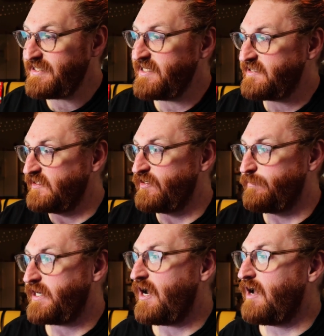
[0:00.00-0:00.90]
is a little
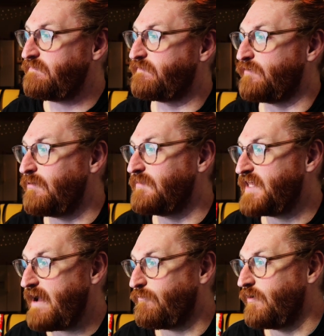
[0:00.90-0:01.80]
bit up from
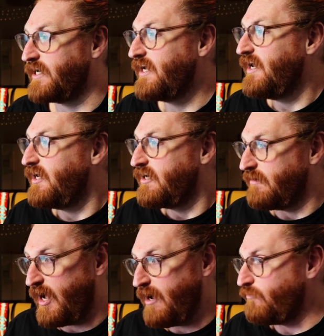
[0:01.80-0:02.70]
that one.
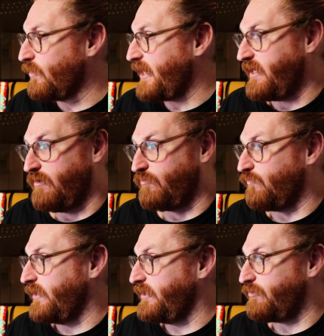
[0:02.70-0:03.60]
We're getting a
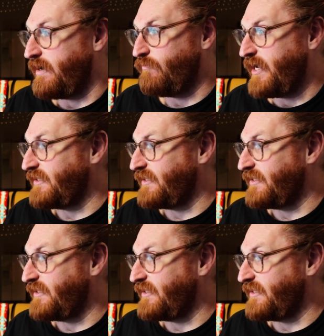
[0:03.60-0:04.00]
really great weight